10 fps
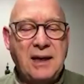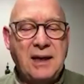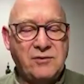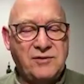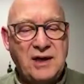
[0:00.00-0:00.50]

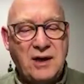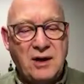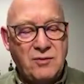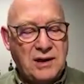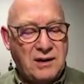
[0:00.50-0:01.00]
And it was then
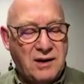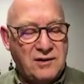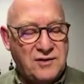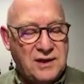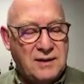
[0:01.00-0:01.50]
I
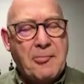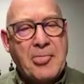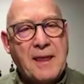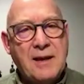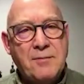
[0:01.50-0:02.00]
realized that
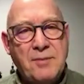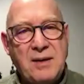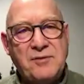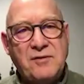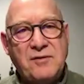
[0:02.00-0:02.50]

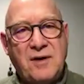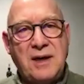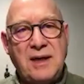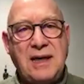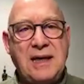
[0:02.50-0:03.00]
perhaps if
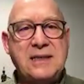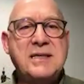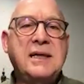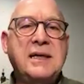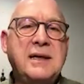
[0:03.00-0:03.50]
I had
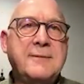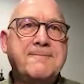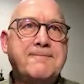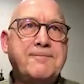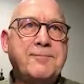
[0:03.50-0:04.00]

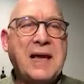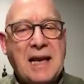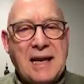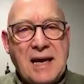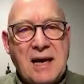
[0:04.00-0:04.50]

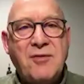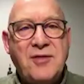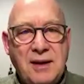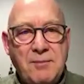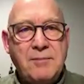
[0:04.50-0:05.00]

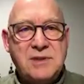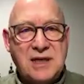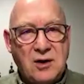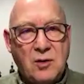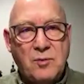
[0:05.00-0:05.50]
allowed them
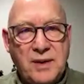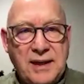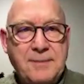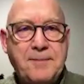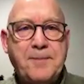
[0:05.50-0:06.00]
to help
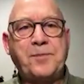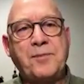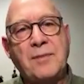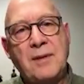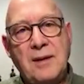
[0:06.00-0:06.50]
me,
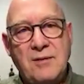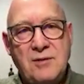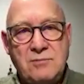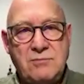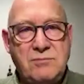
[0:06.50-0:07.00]

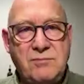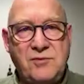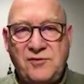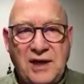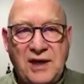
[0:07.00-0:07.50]

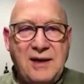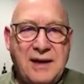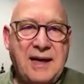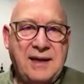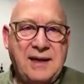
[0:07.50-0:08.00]
said,
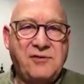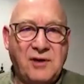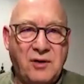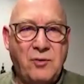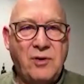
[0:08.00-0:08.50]
hey,
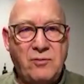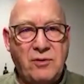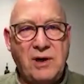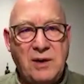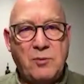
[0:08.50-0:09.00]
yes, I would
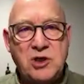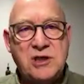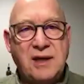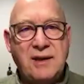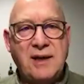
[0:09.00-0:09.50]
really
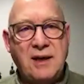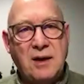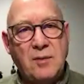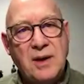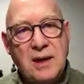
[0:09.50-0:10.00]
appreciate that
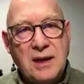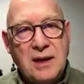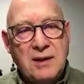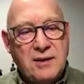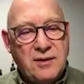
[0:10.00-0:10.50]
help,
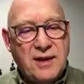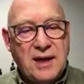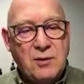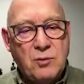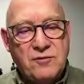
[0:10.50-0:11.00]
that
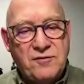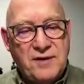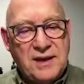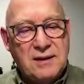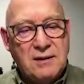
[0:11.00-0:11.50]
they would
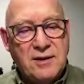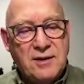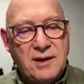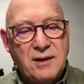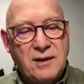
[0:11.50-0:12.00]
feel
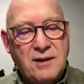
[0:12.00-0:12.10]
that